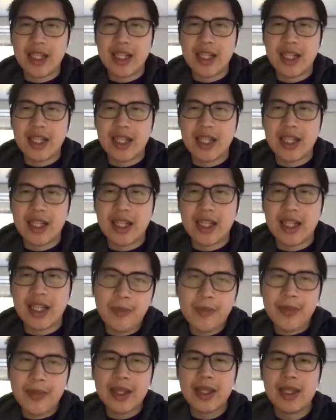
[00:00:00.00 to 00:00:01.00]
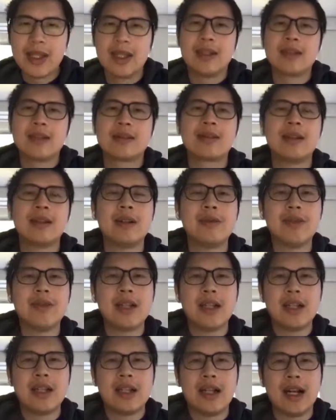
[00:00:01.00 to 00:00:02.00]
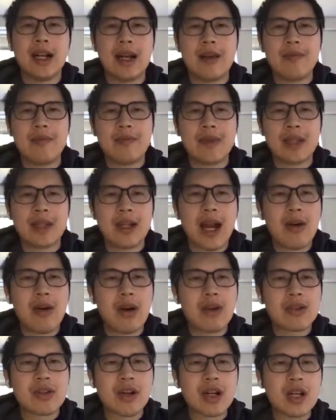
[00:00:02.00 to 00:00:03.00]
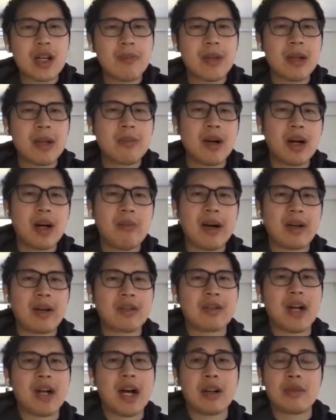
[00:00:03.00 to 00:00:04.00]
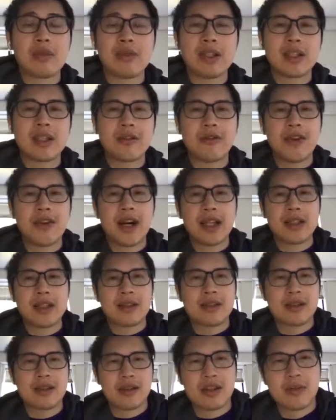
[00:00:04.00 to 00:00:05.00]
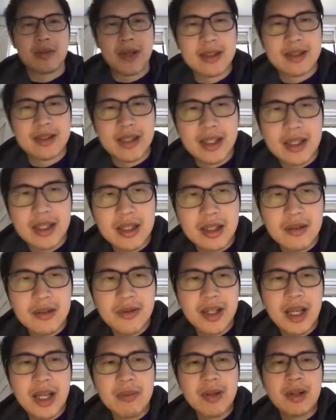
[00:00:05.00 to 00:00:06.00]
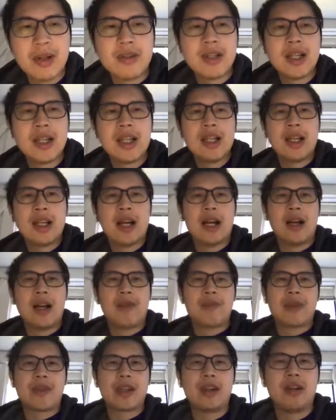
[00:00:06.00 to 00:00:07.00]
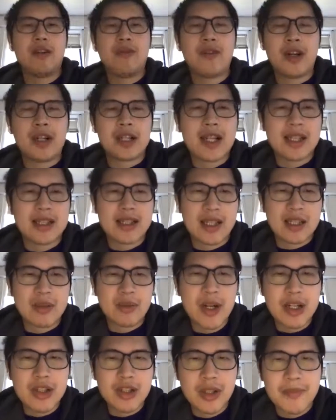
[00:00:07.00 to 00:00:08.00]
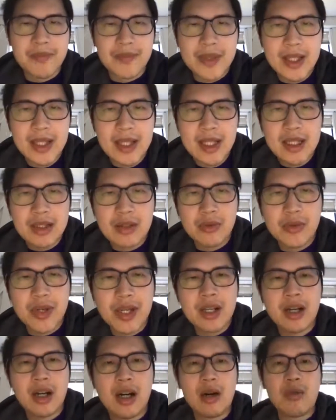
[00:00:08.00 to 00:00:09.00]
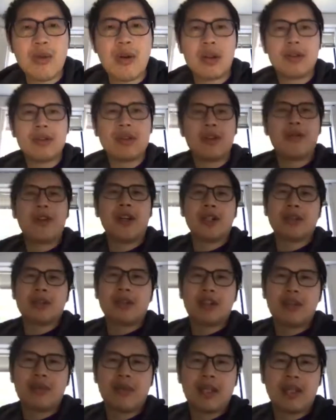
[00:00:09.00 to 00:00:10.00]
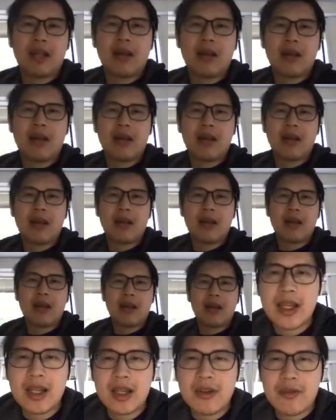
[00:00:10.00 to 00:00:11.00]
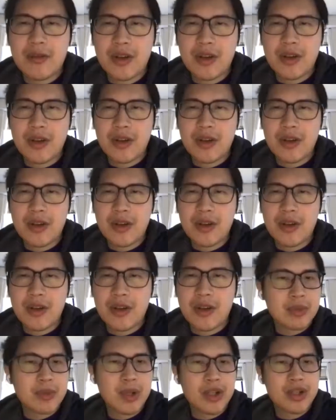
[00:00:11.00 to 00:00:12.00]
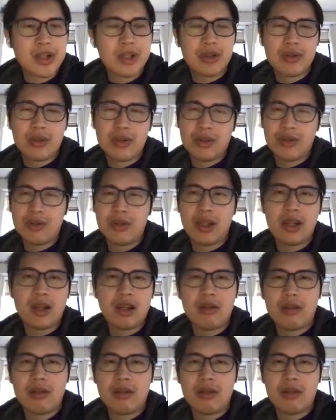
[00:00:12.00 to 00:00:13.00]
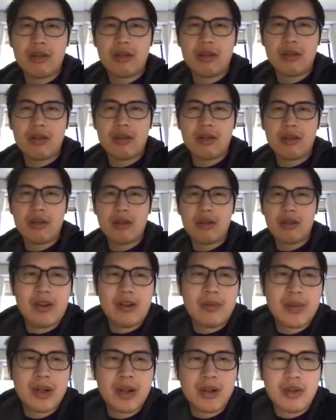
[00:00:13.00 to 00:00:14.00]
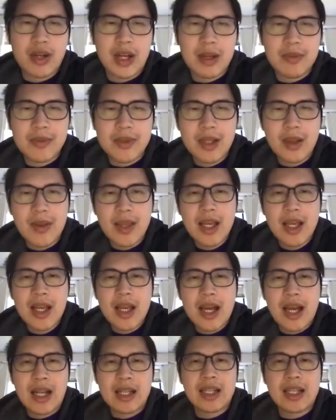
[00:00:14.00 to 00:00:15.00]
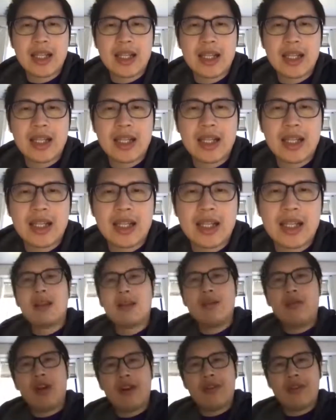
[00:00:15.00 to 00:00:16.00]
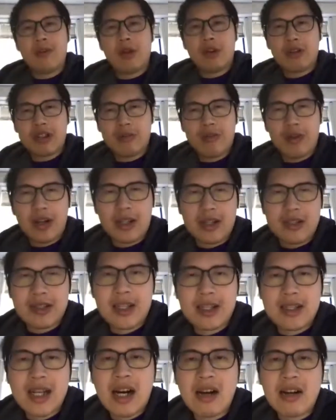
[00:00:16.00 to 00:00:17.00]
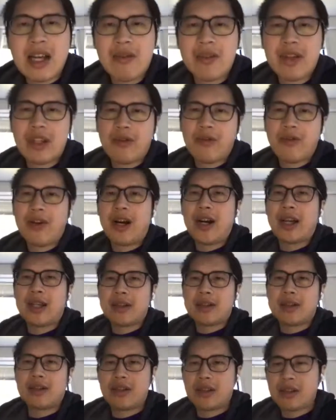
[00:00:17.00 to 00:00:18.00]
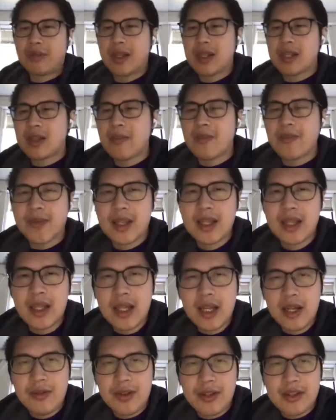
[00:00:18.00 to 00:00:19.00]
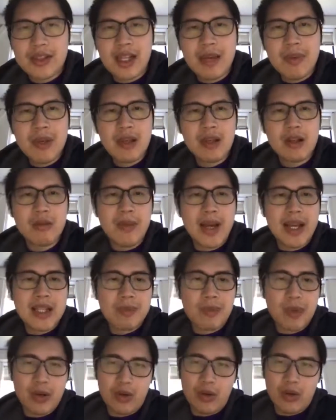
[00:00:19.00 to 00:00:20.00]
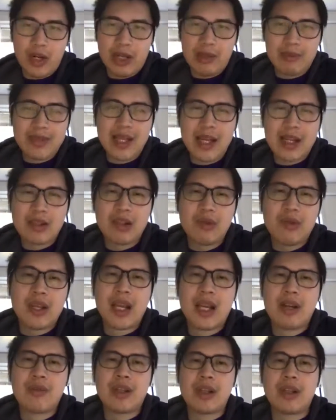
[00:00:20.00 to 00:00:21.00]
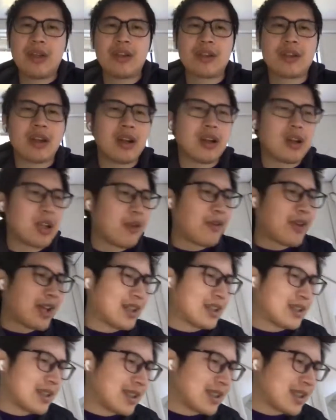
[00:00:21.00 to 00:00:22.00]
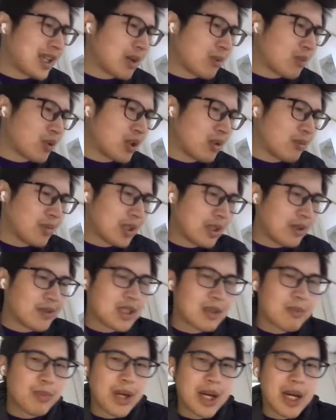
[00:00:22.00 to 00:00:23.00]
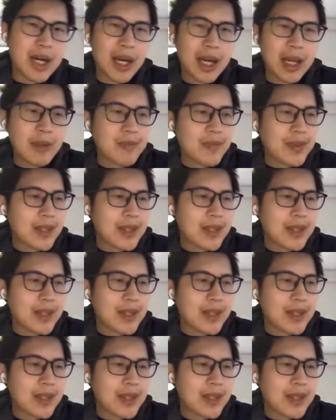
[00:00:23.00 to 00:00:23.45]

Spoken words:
its core. So I will talk a bit more about how do we define a search space in here. For example, for a tensor expression, to recall, we want to define a search space that maps from high-level expression to the low-level valid hardware programs. And in here, one of the most important things is how can we define the search space? For CPU-based programs, actually, we can reuse a lot of existing primitives by